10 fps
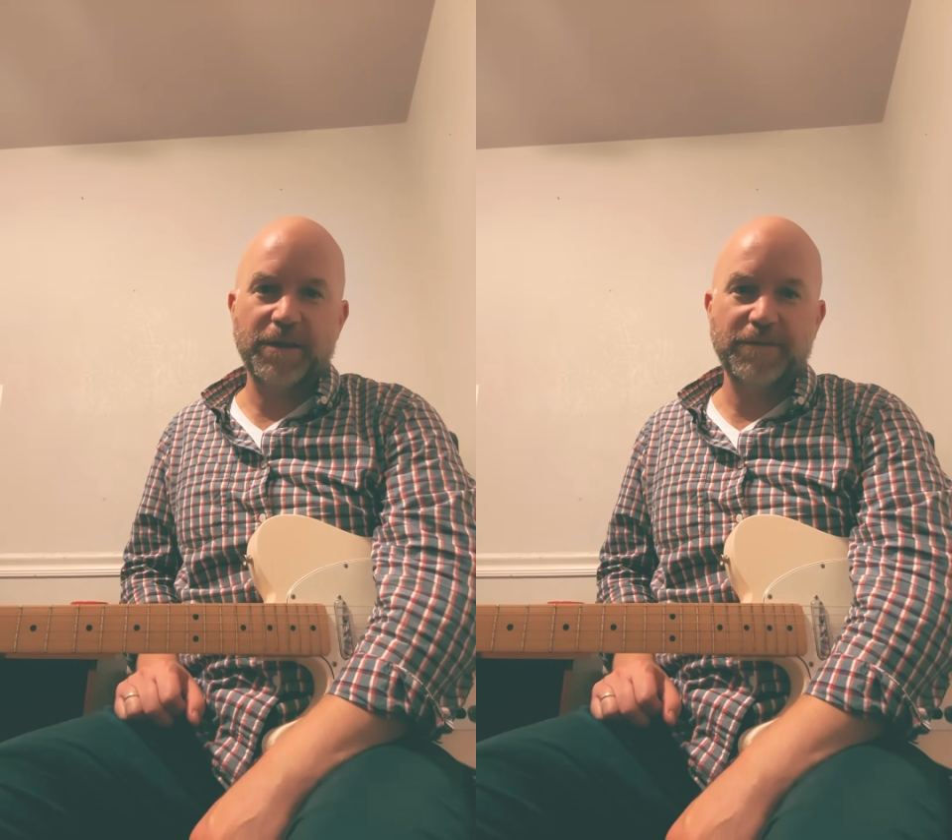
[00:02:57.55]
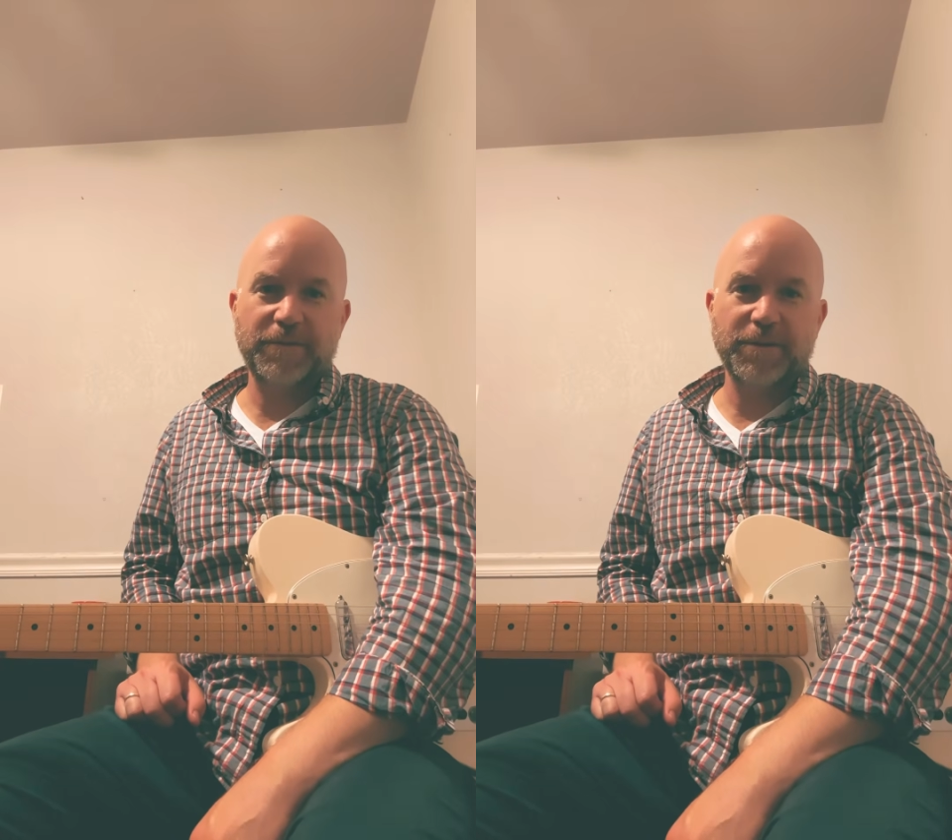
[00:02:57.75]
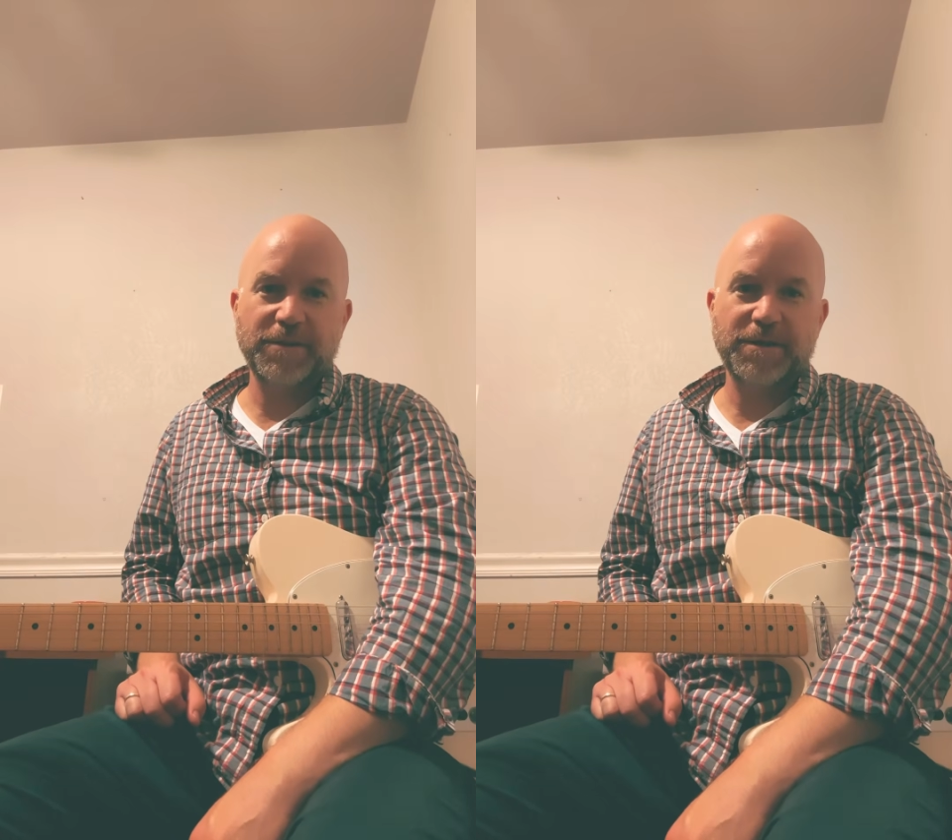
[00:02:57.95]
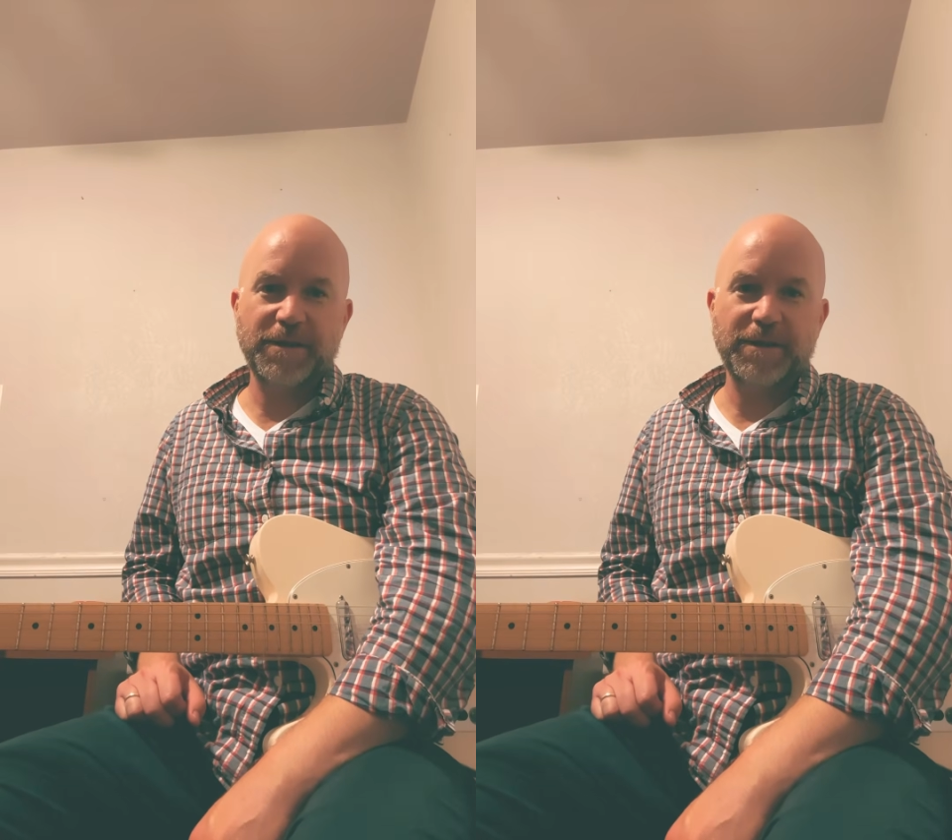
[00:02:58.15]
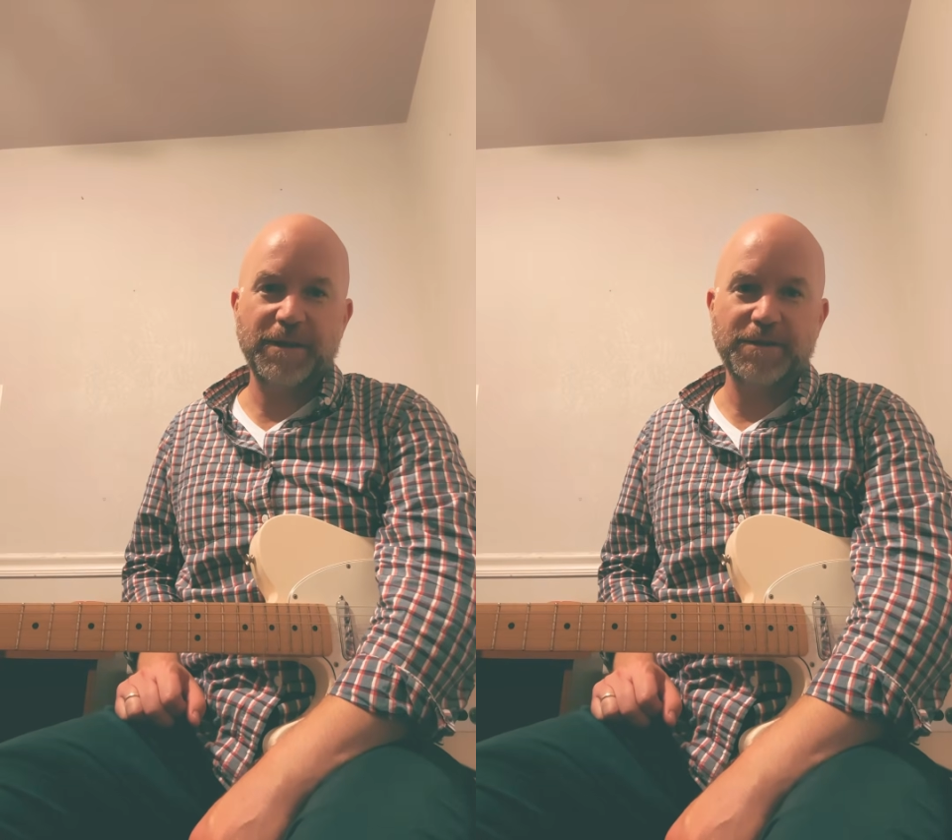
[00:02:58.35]
I look forward to
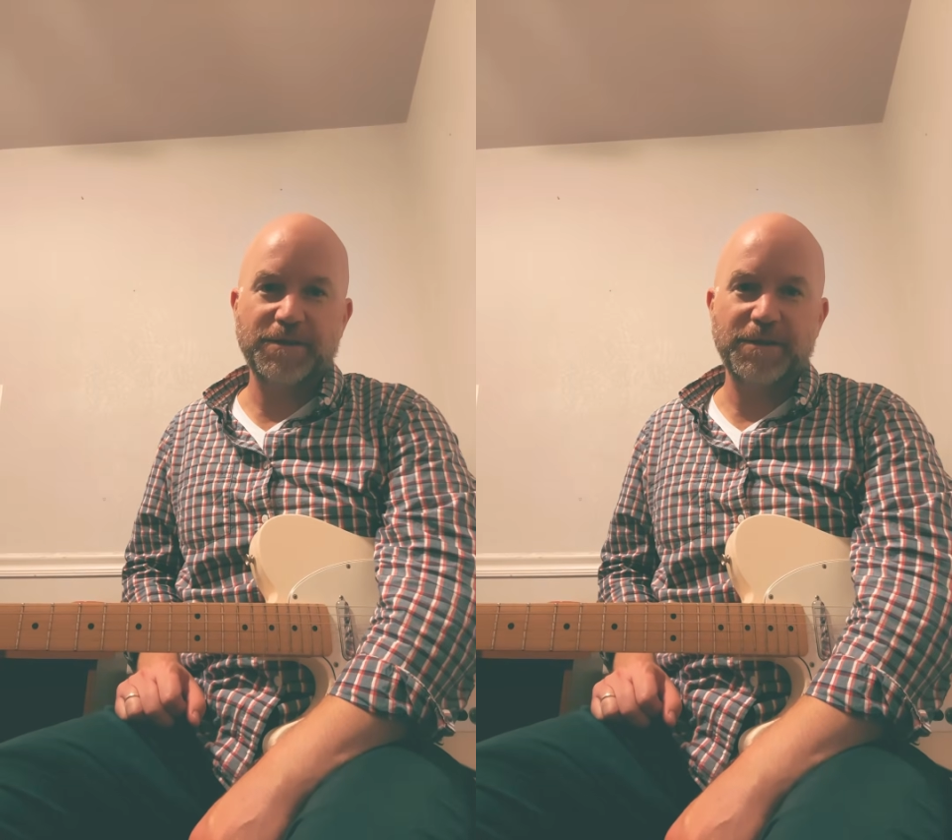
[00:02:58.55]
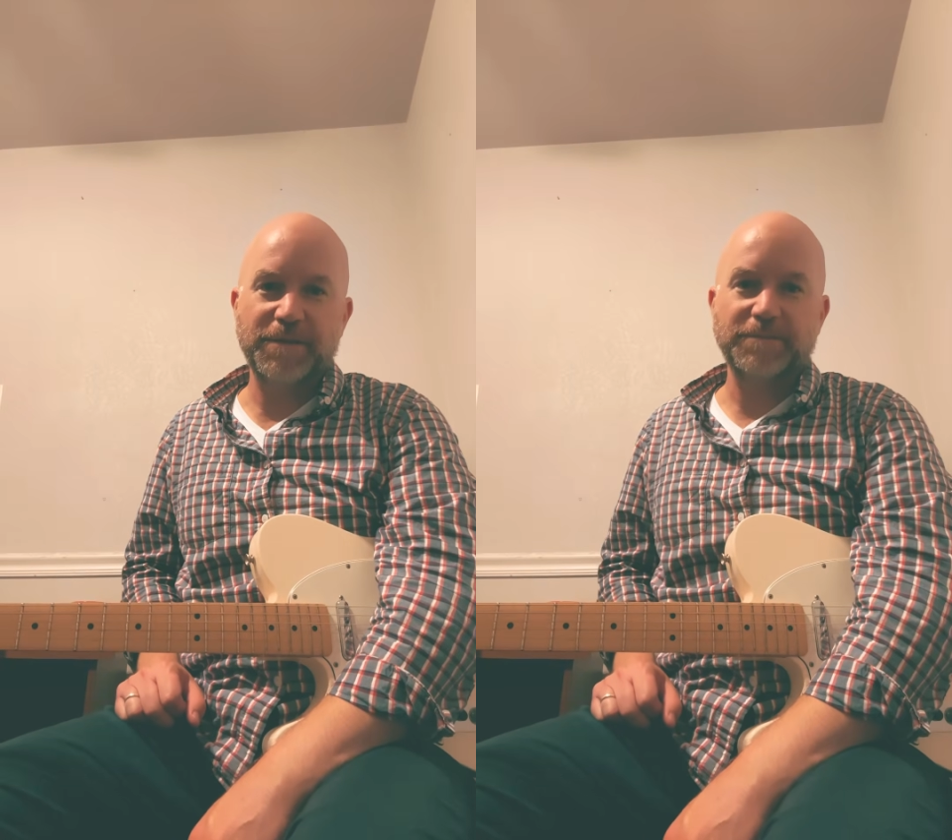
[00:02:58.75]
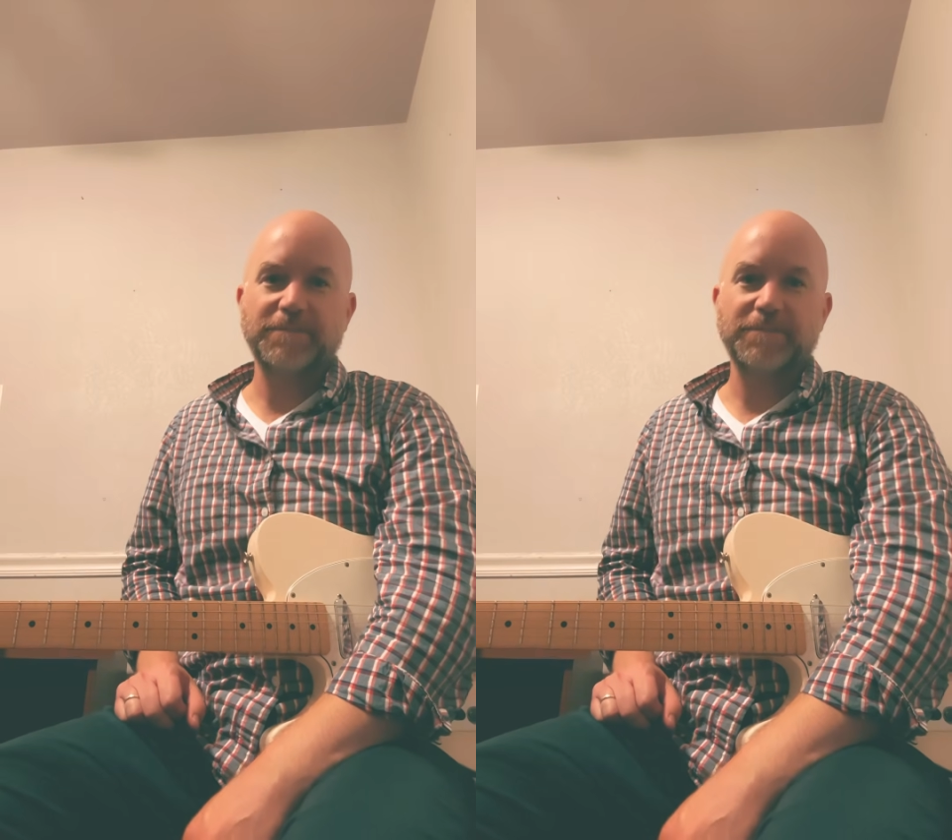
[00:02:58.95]
seeing you again soon.